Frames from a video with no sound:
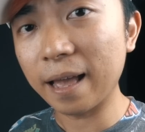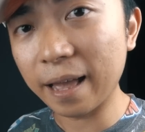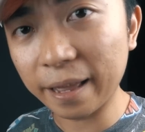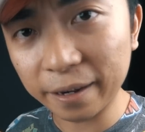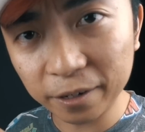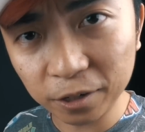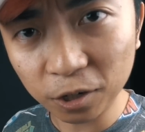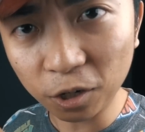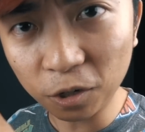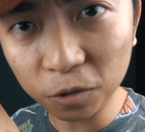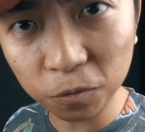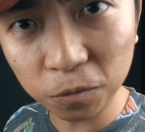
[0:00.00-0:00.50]

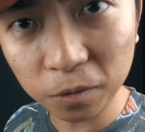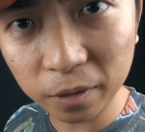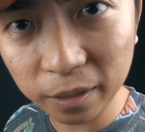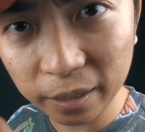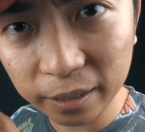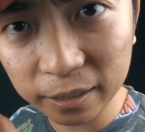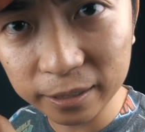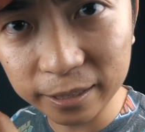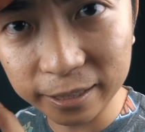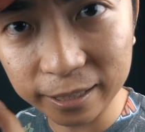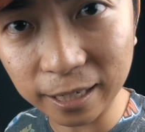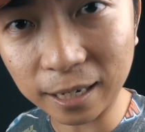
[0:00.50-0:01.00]
And not
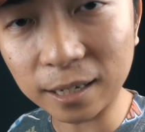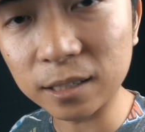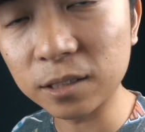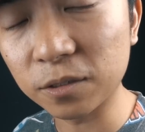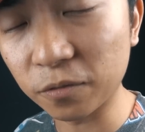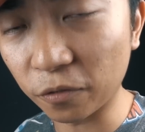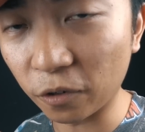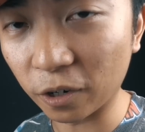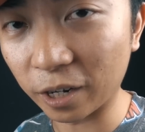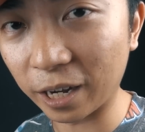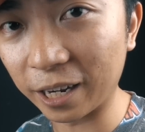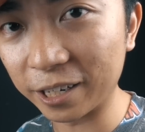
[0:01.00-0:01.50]
only just
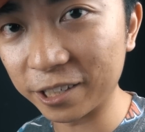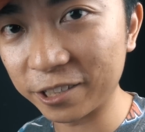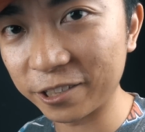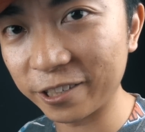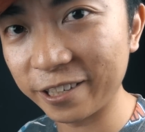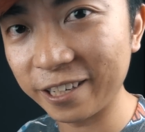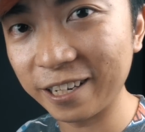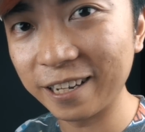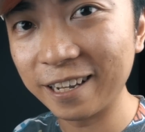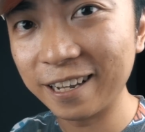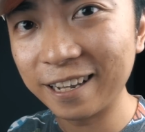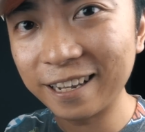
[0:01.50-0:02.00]
for
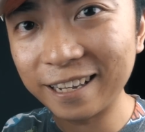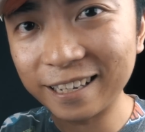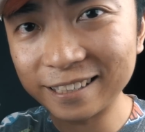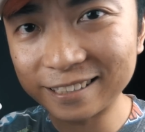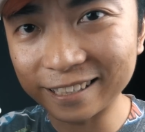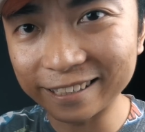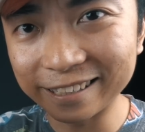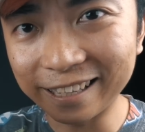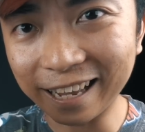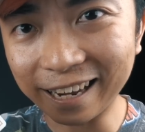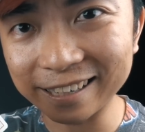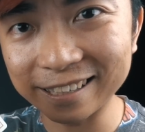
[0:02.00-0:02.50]
cardistry, it's
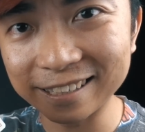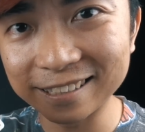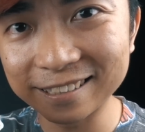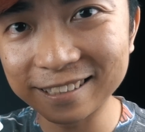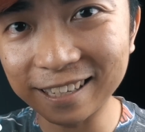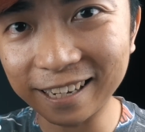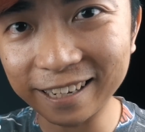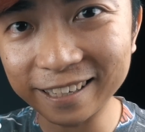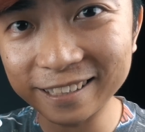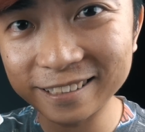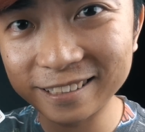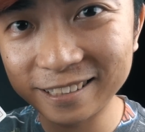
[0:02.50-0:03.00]
a deck
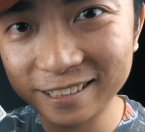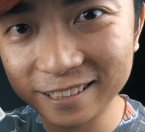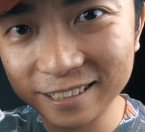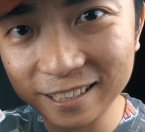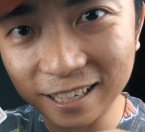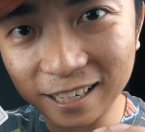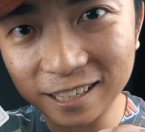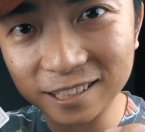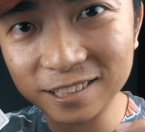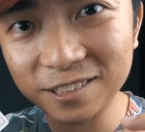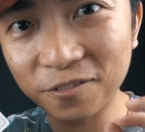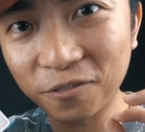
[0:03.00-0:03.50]
designed
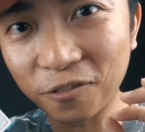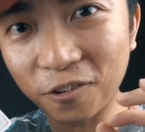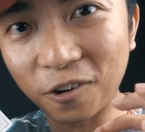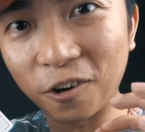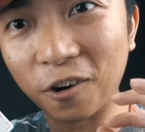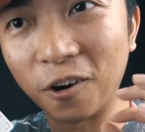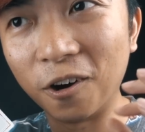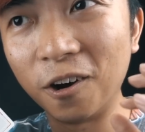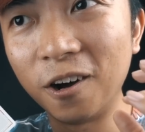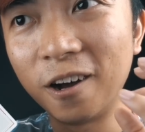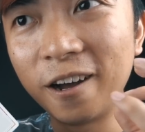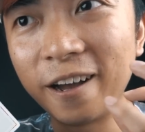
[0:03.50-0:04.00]
just
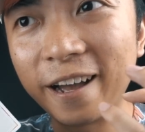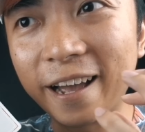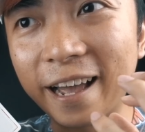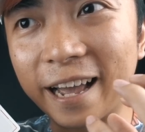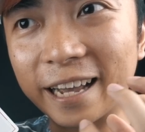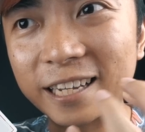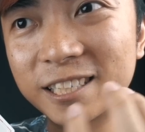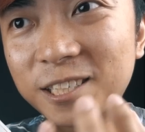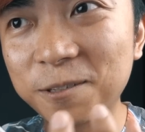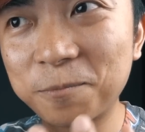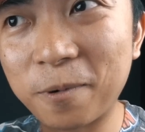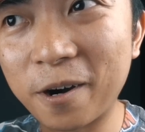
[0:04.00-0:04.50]
for
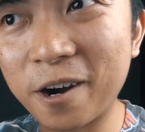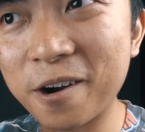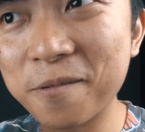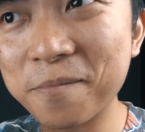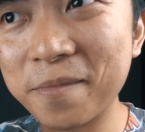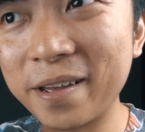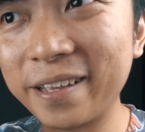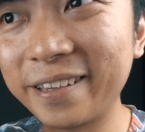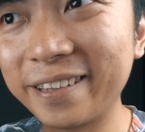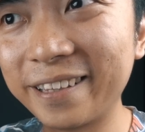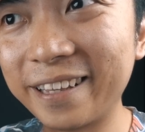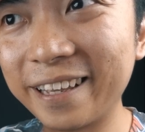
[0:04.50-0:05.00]

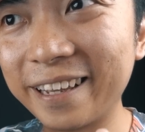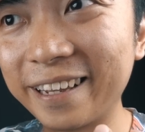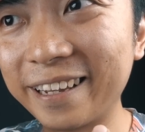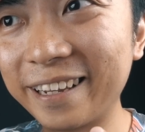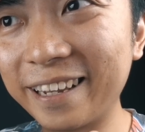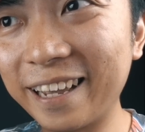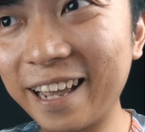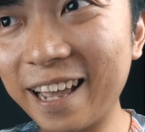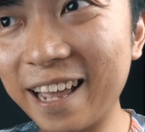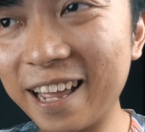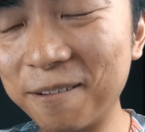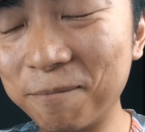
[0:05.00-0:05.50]

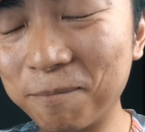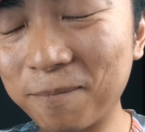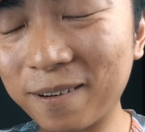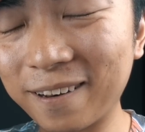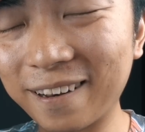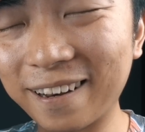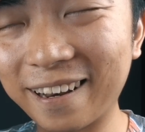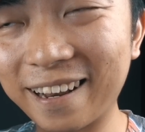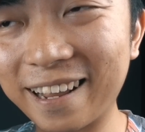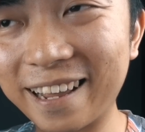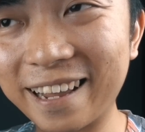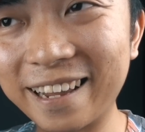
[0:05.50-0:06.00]
experimenting and
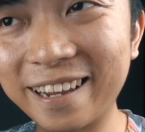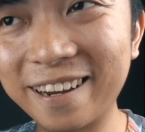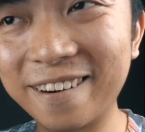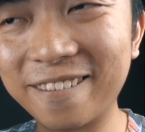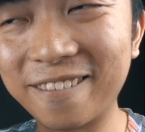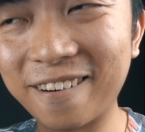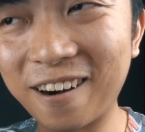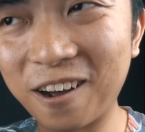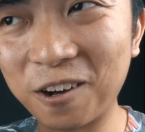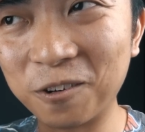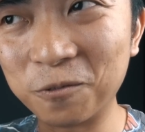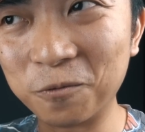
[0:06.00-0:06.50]
playing
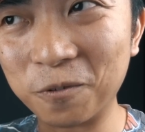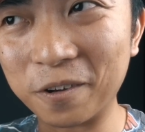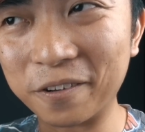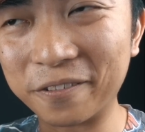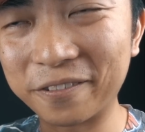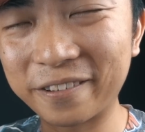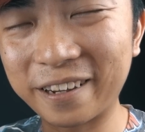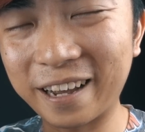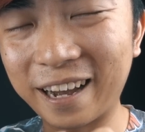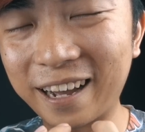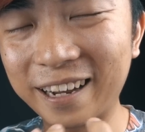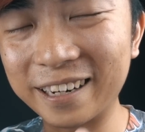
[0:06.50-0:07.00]
around
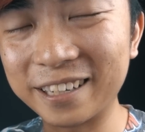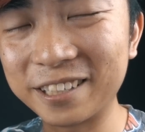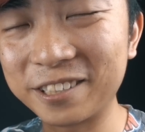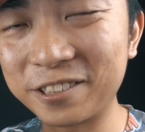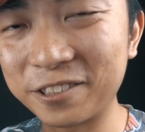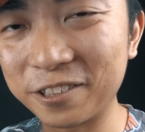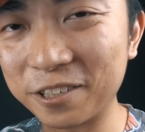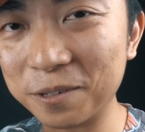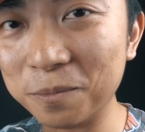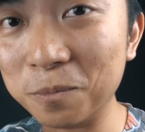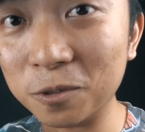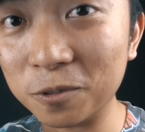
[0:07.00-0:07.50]
with
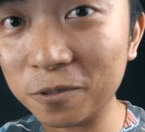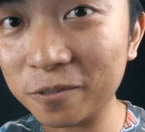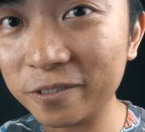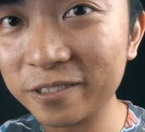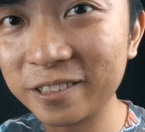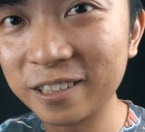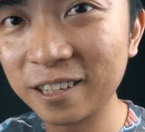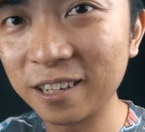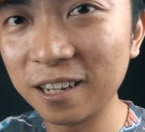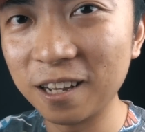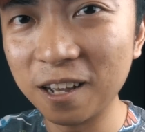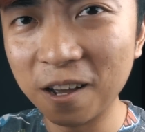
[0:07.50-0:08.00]
cardistry
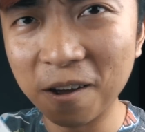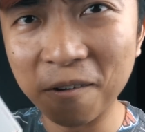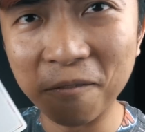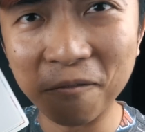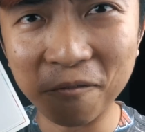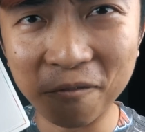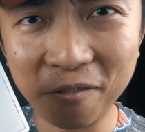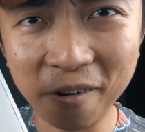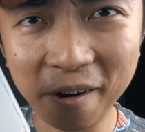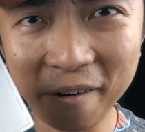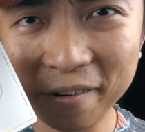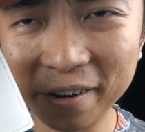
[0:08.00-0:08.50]
moves.
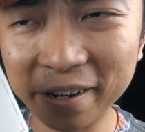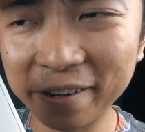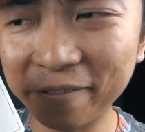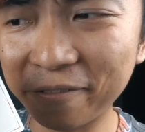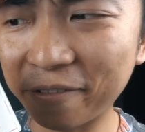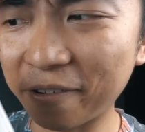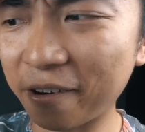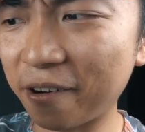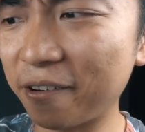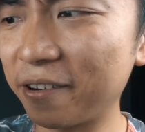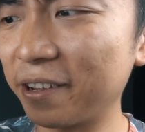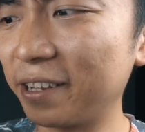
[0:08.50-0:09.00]

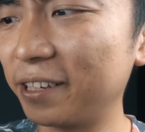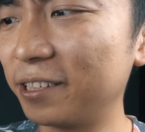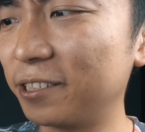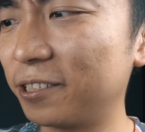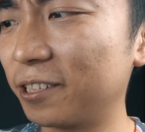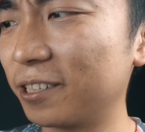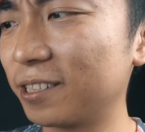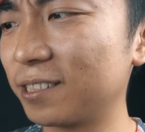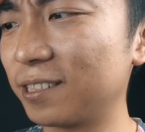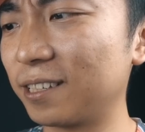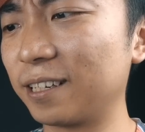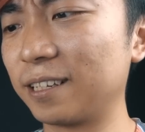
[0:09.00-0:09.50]
Very
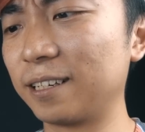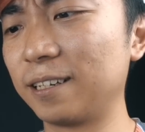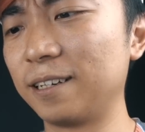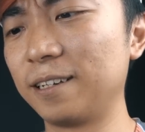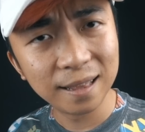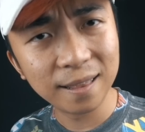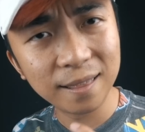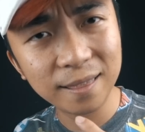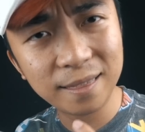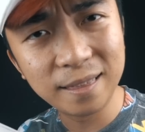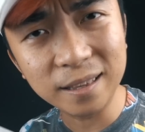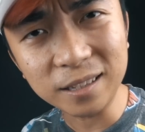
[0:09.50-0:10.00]
interesting.
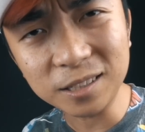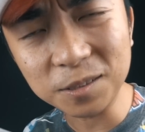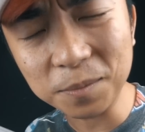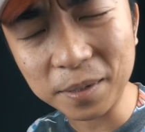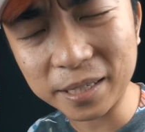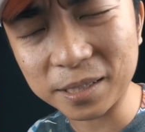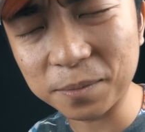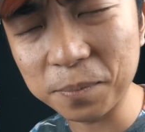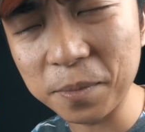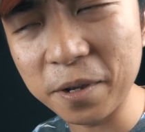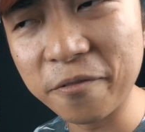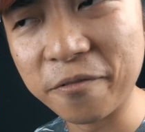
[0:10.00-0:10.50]
This
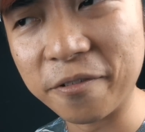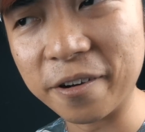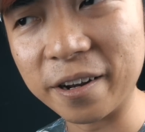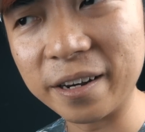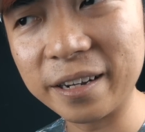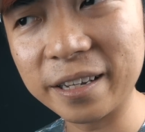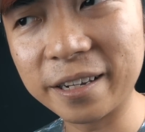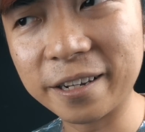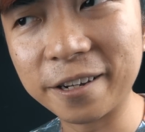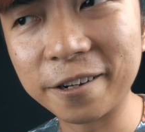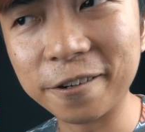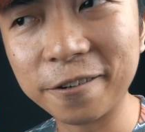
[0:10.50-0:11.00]
makes me
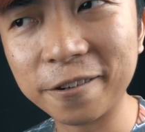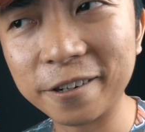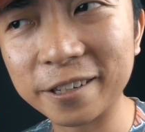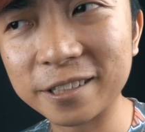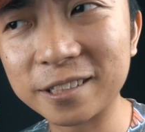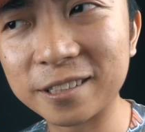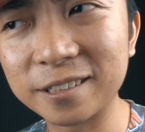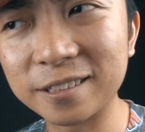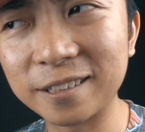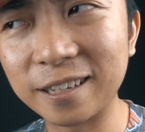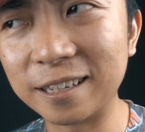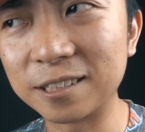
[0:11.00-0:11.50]
really
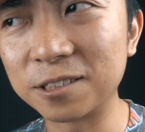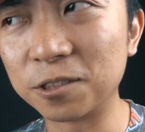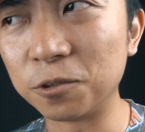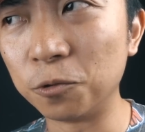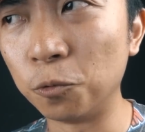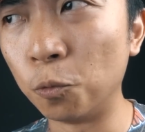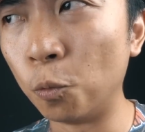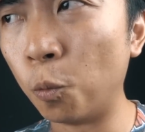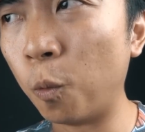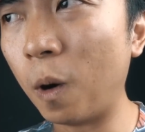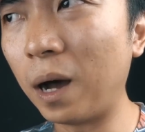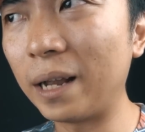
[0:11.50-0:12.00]
curious as
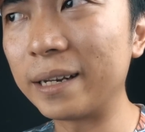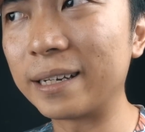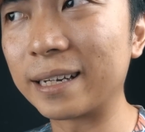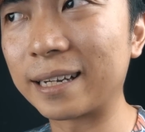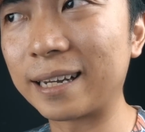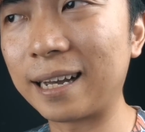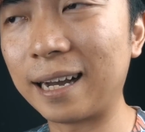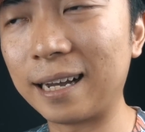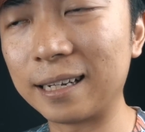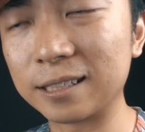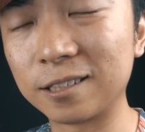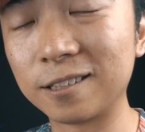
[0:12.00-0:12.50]
to what the
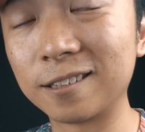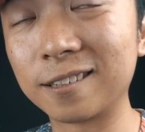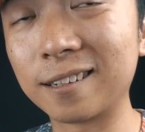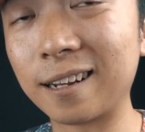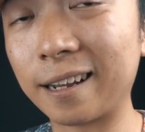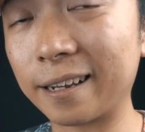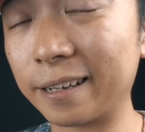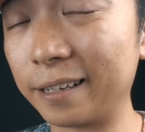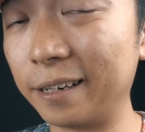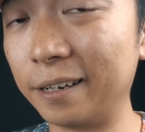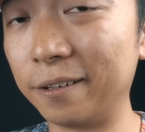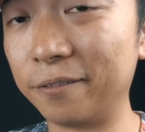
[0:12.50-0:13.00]
cards look
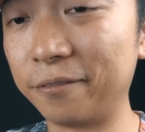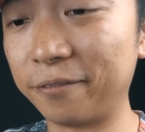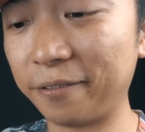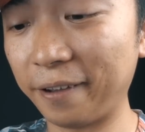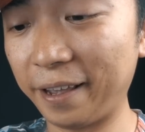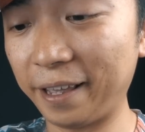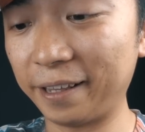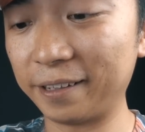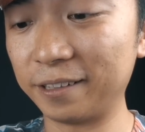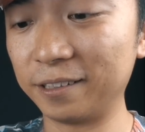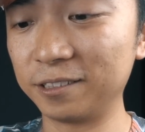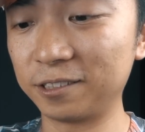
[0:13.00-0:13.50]
like in a
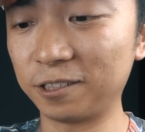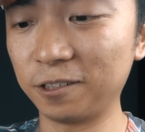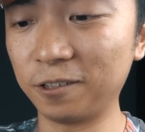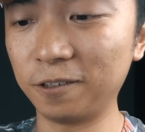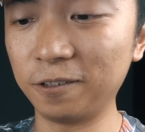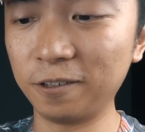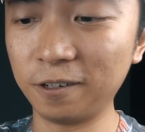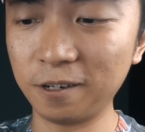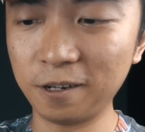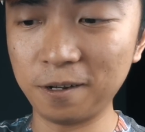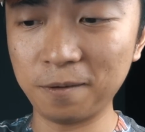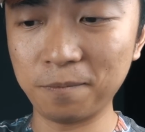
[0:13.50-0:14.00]
fan.
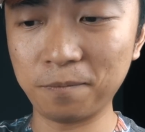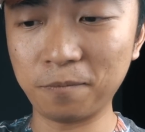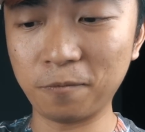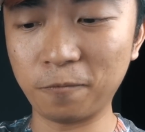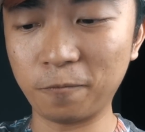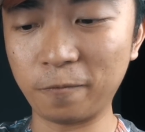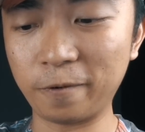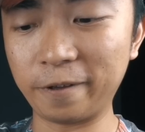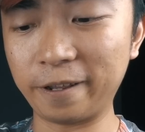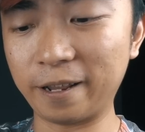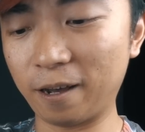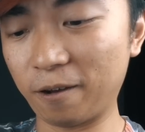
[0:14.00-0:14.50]
So
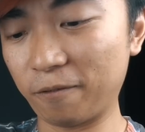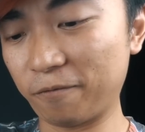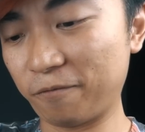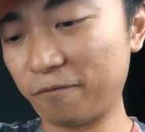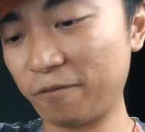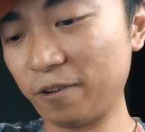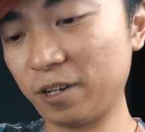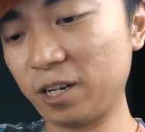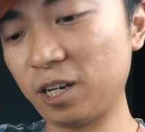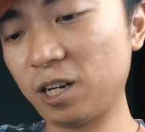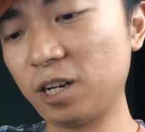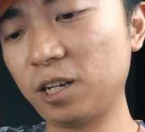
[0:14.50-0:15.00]
without
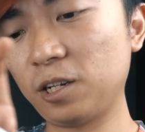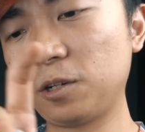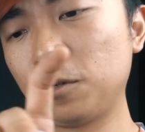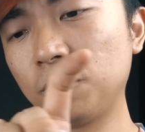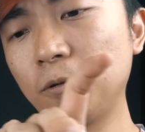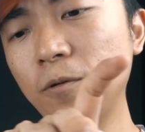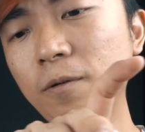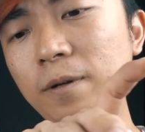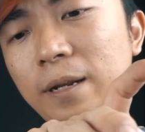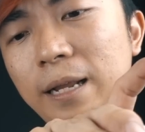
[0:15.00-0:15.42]
further ado,